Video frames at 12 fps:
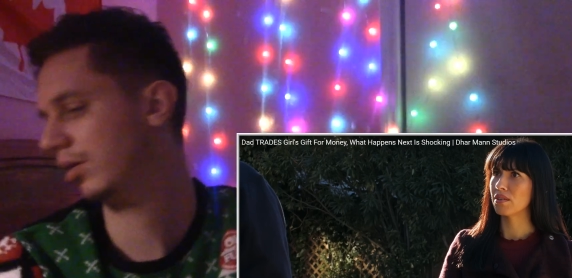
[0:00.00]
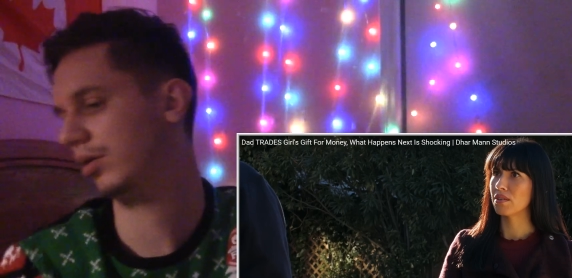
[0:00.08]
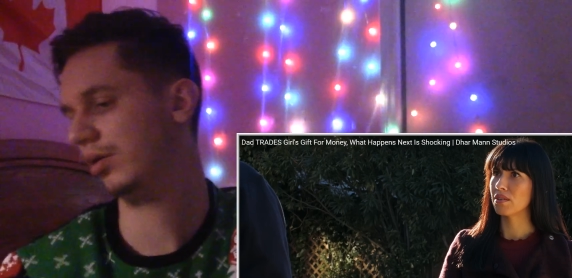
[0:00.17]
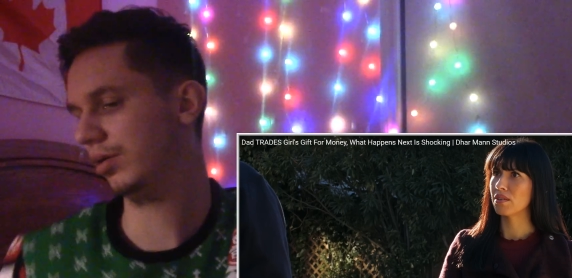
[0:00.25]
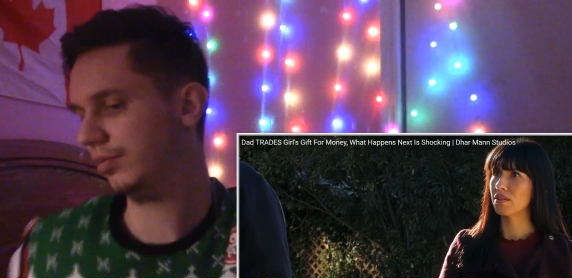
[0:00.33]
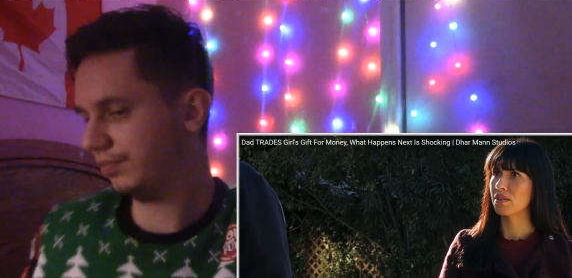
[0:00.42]

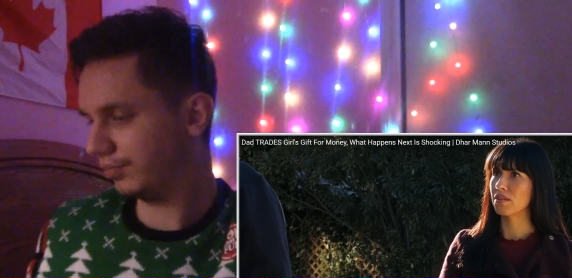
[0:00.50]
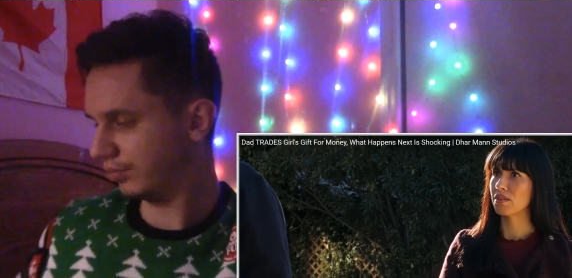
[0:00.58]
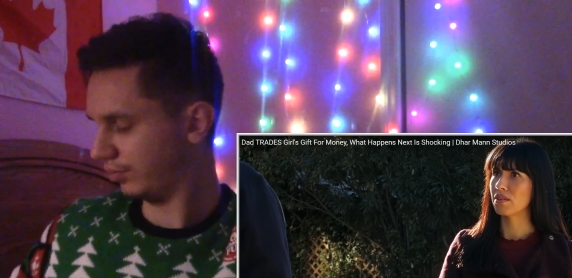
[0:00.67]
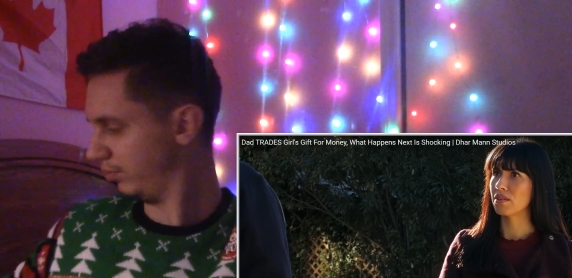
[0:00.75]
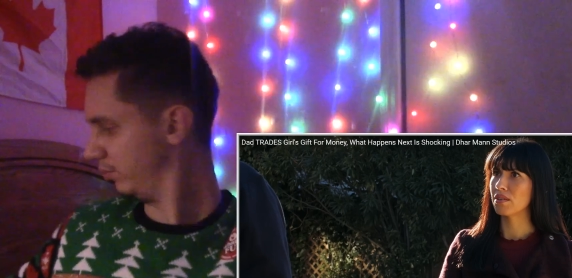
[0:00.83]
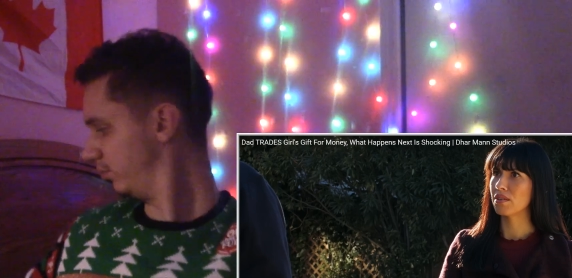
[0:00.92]

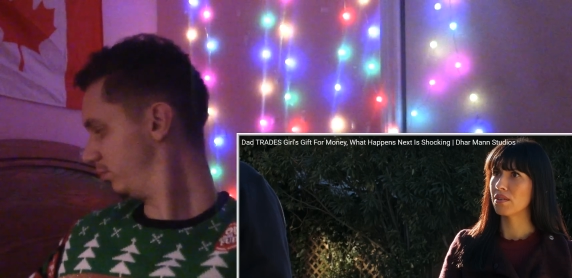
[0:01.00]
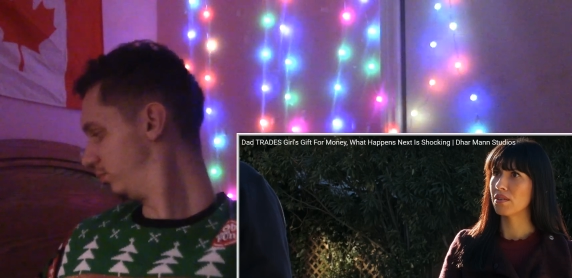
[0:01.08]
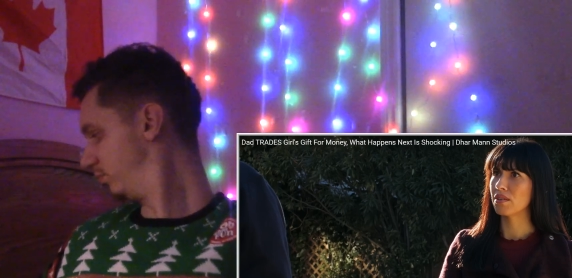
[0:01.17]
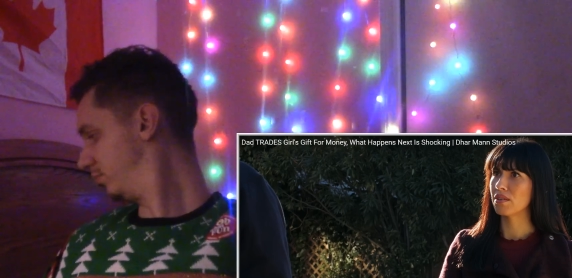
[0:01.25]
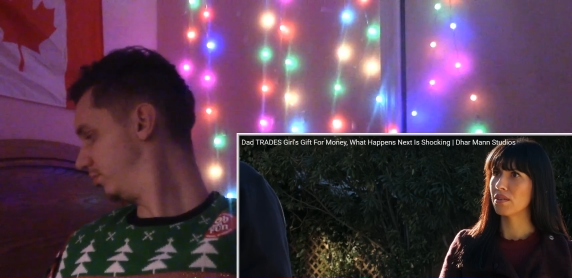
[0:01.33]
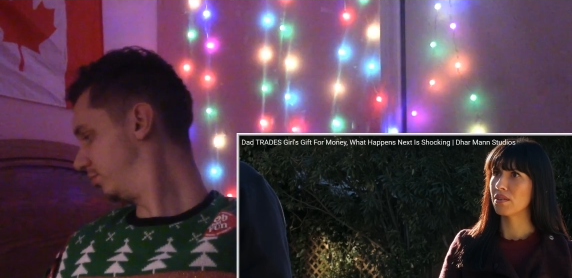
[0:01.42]

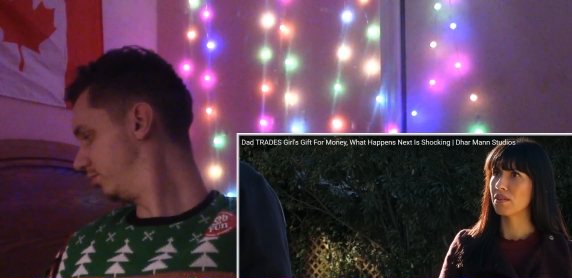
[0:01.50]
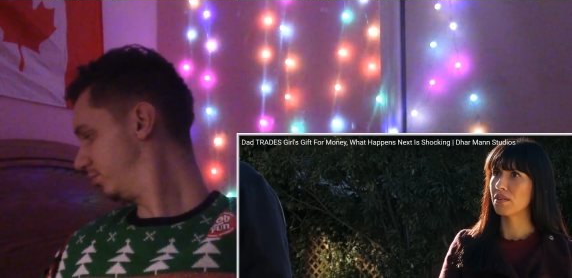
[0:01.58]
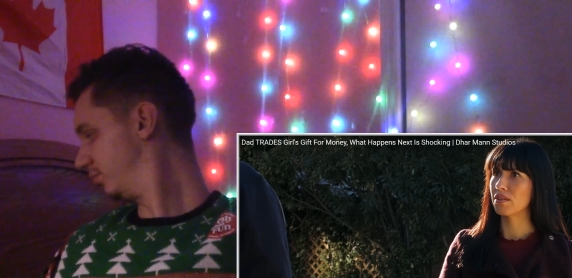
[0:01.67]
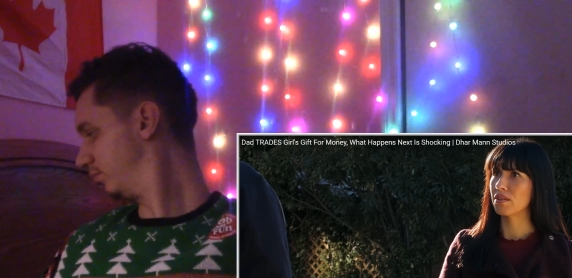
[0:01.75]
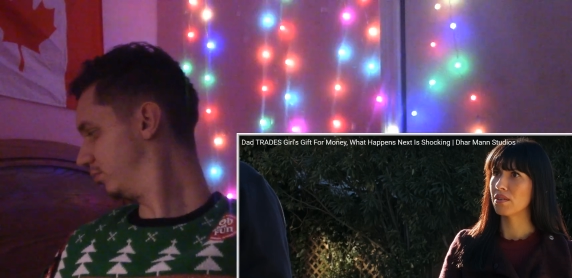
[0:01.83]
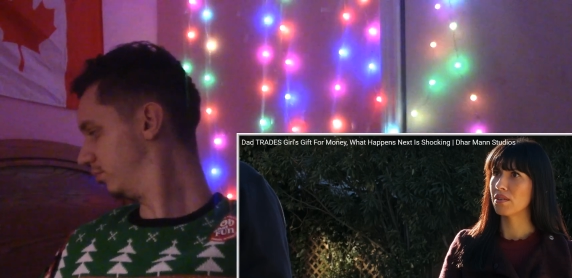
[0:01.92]

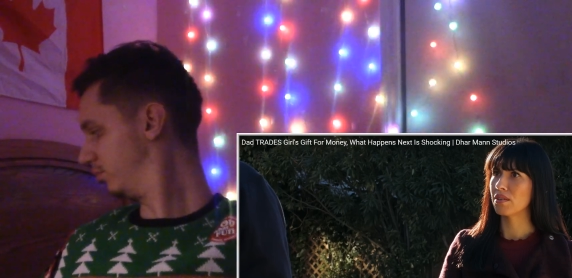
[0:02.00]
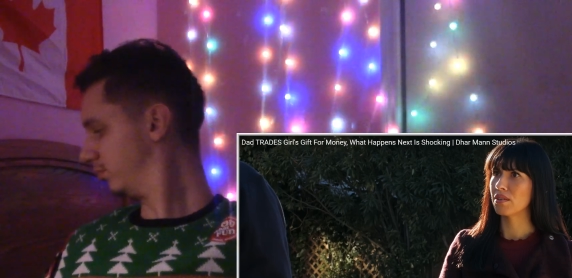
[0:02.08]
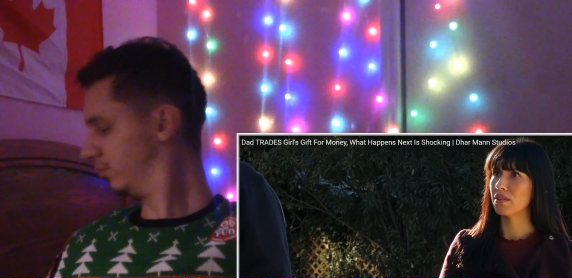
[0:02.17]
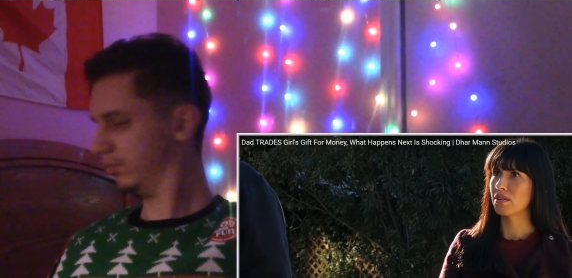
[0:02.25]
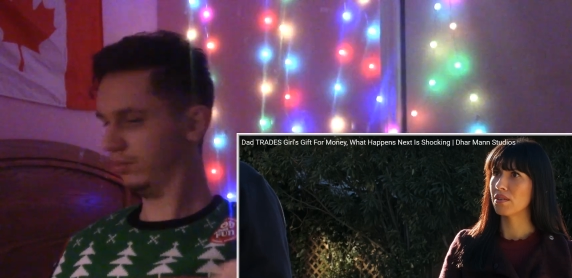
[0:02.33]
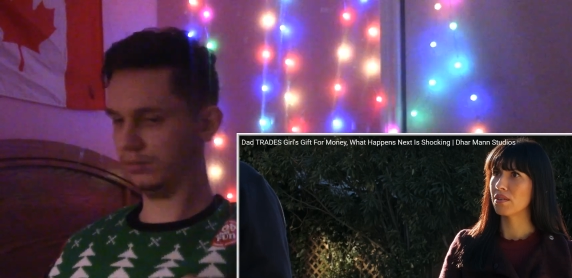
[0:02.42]

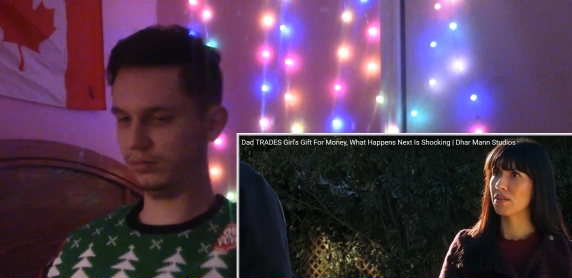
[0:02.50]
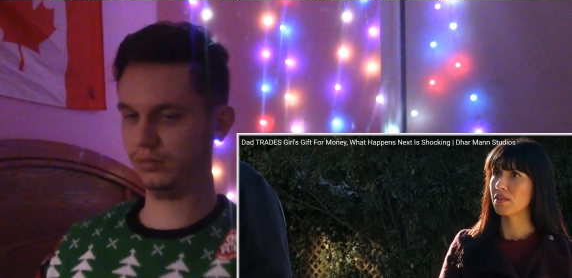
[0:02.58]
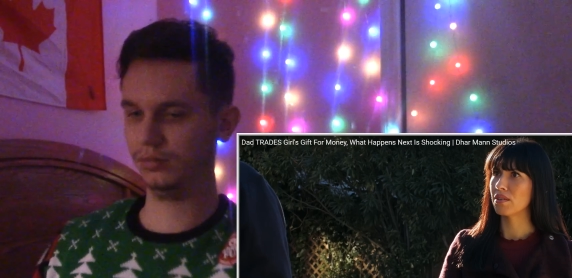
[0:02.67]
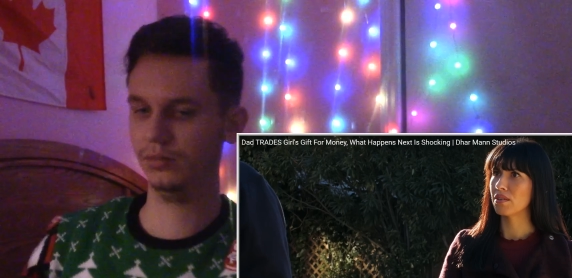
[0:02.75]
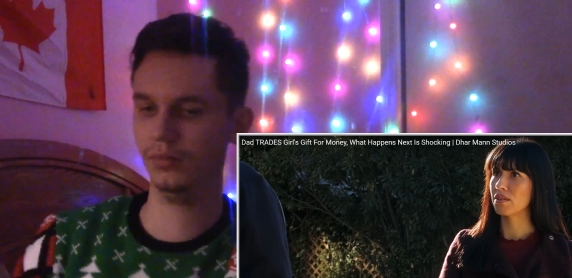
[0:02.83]
Nothing is said.